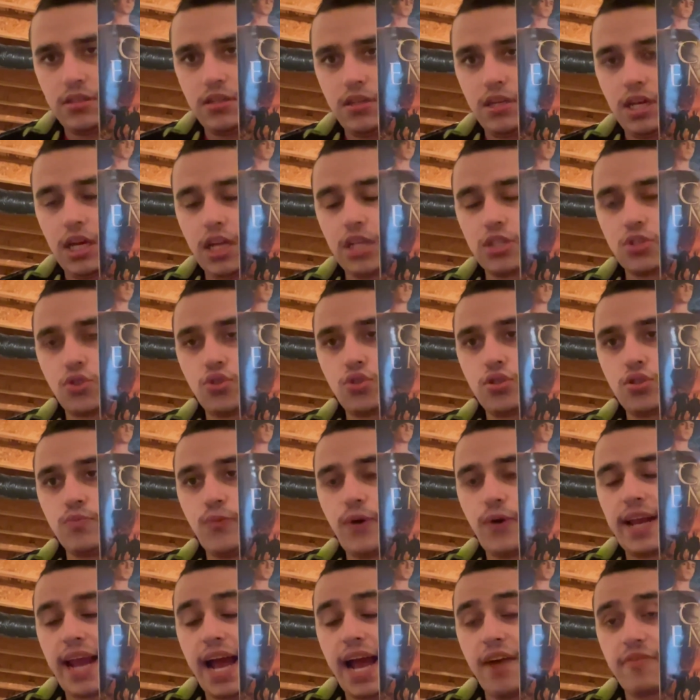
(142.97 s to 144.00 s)
and
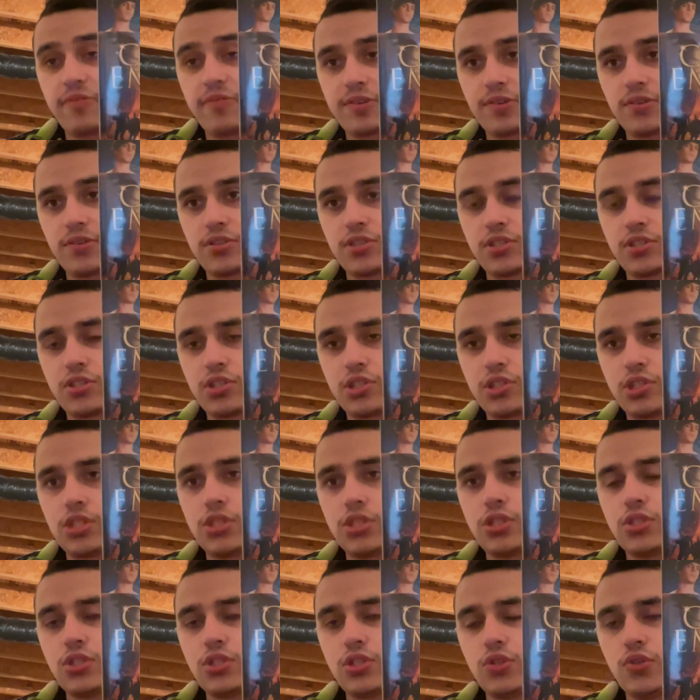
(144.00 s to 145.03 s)
went after
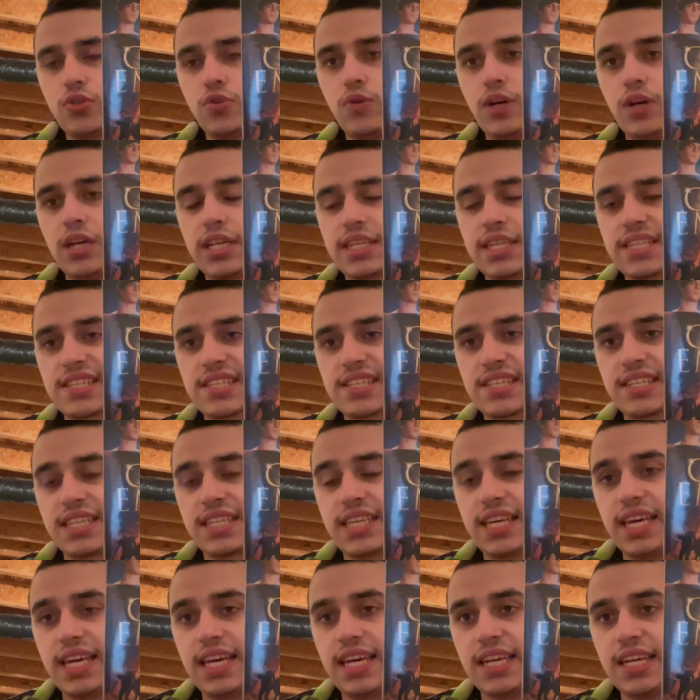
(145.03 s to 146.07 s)
two innocent
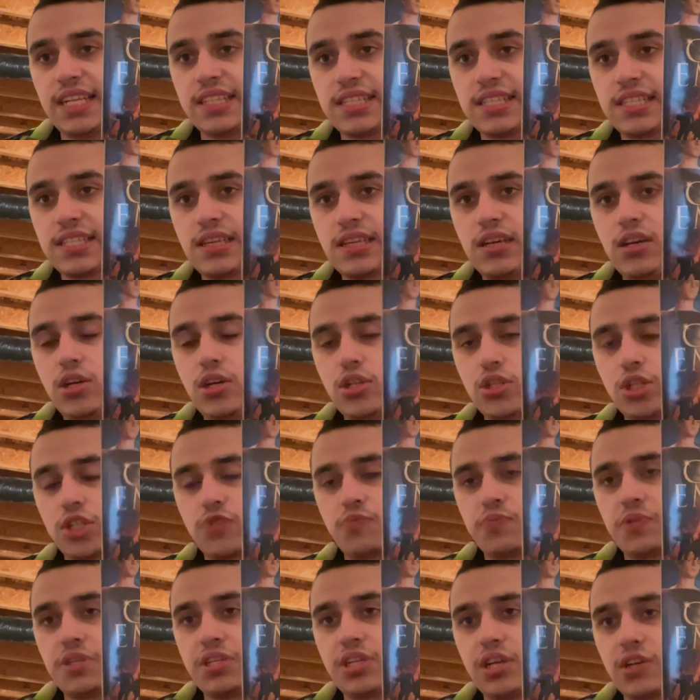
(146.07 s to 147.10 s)
kids just
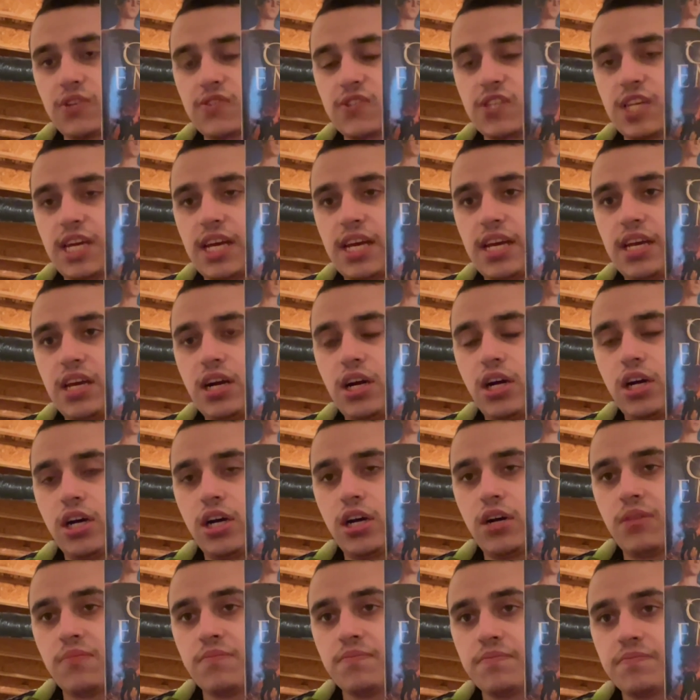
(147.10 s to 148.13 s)
because they
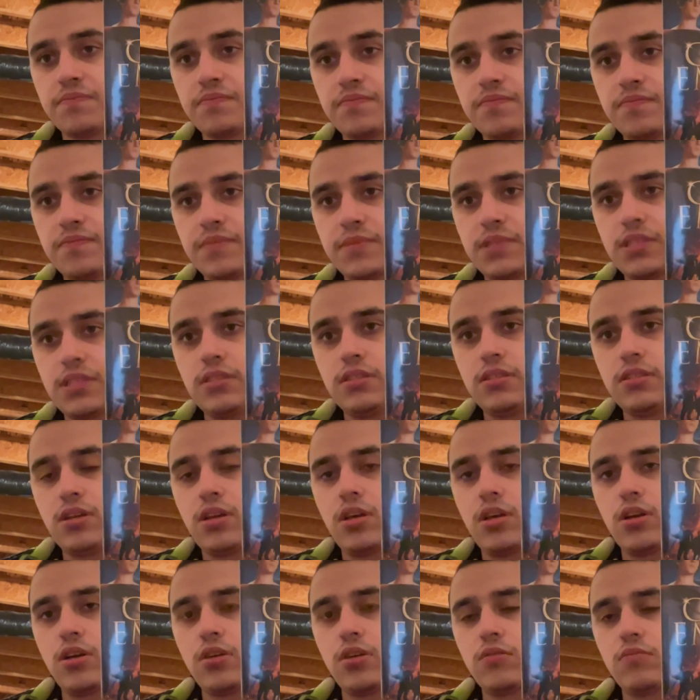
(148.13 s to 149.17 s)
um
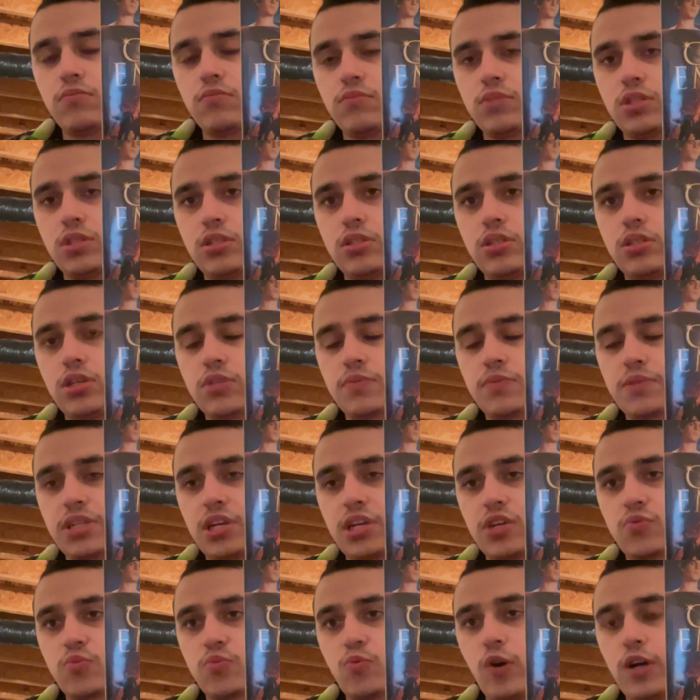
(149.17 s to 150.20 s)
just
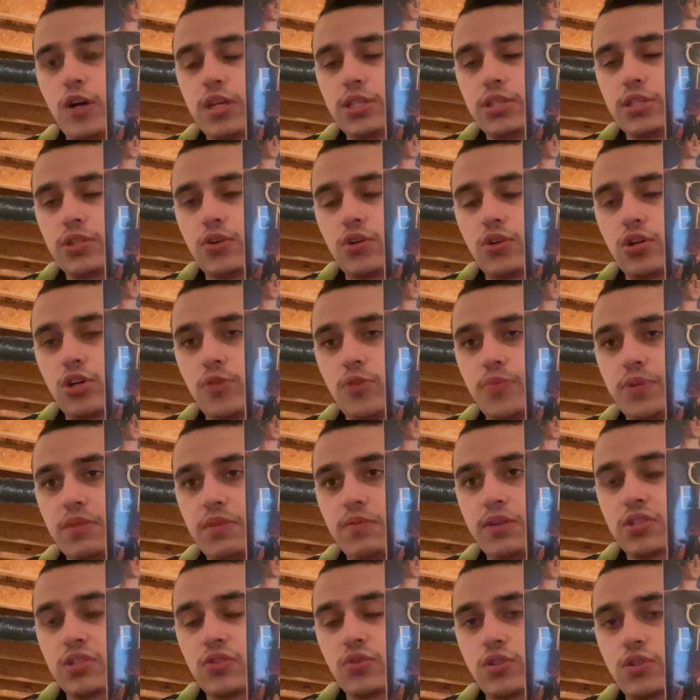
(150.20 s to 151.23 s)
because one little girl played
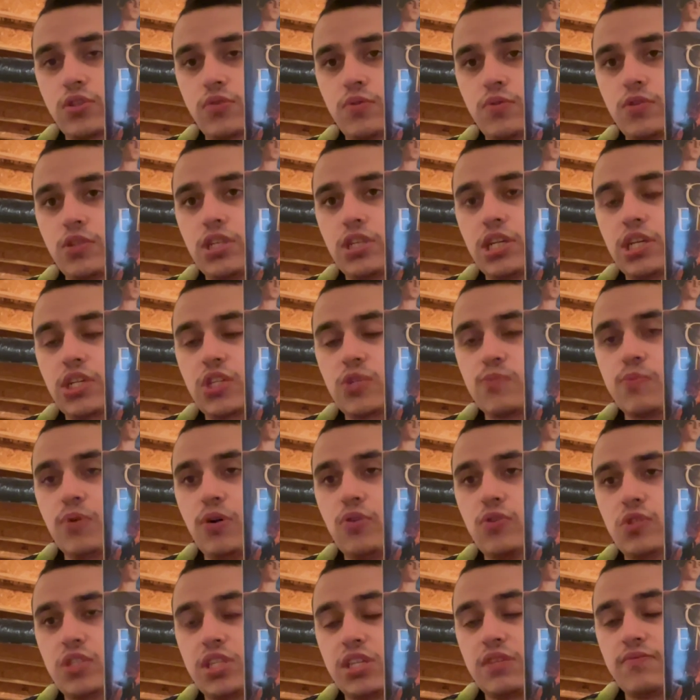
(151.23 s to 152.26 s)
by Saoirse Ronan
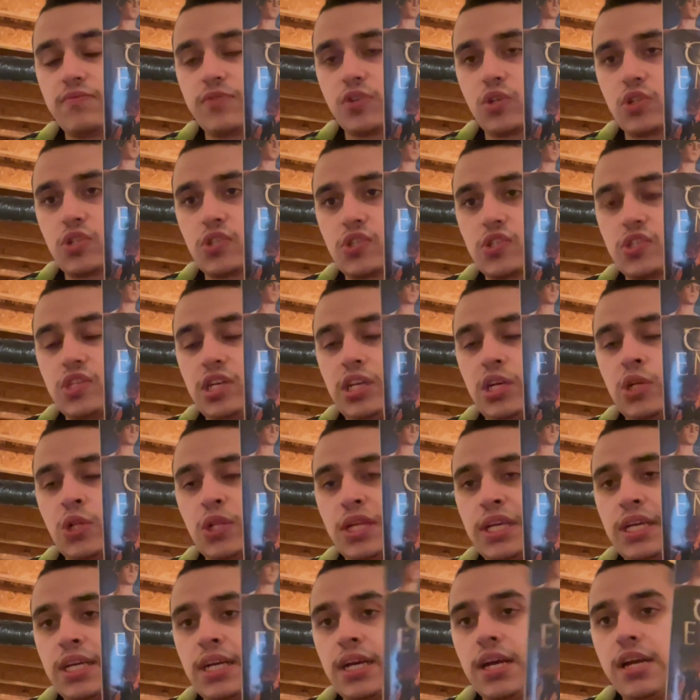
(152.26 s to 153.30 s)
exposed him for
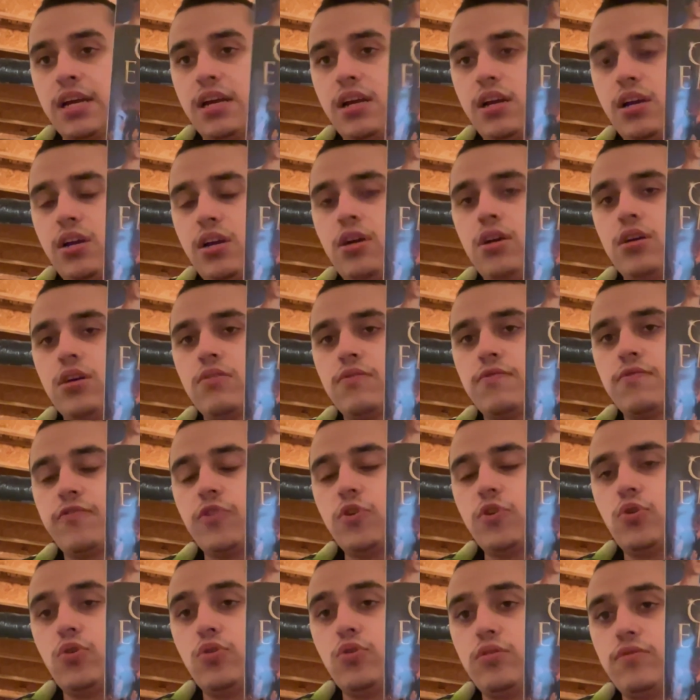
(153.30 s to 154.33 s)
stealing
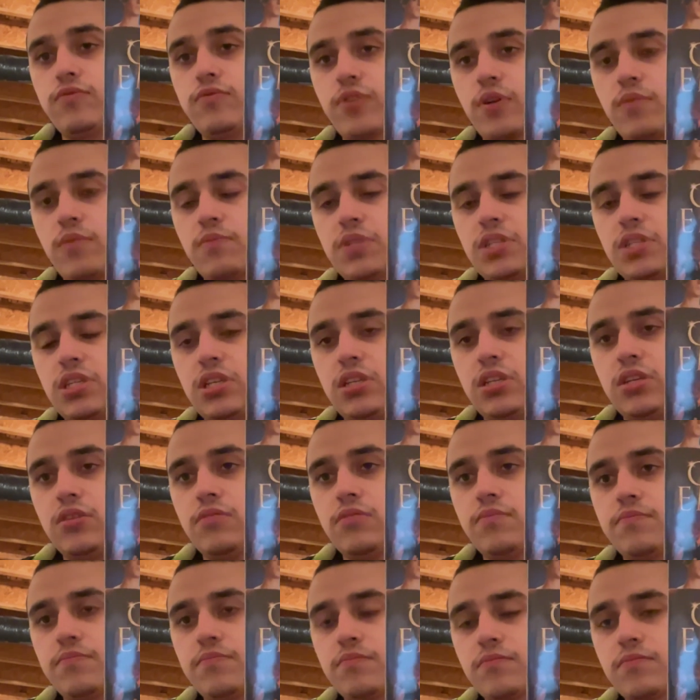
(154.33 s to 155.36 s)
food from the
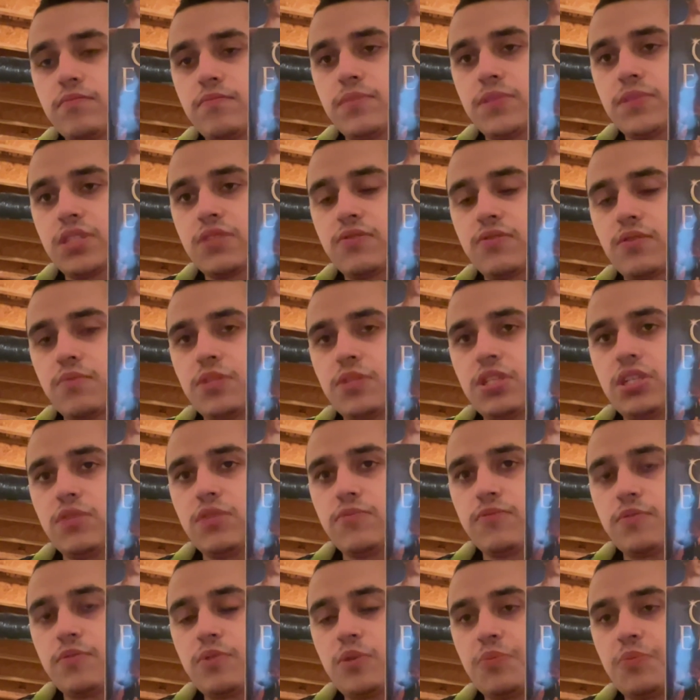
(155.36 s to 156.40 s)
from the
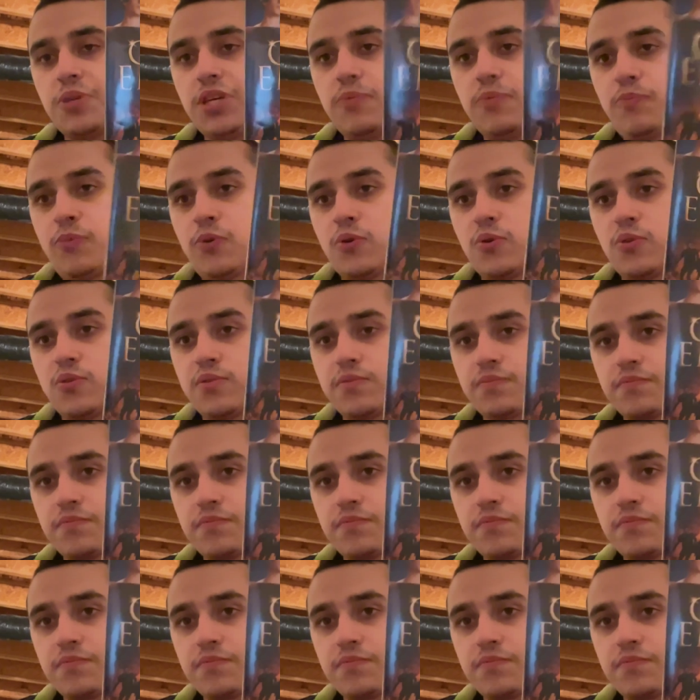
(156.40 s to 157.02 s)
from the people.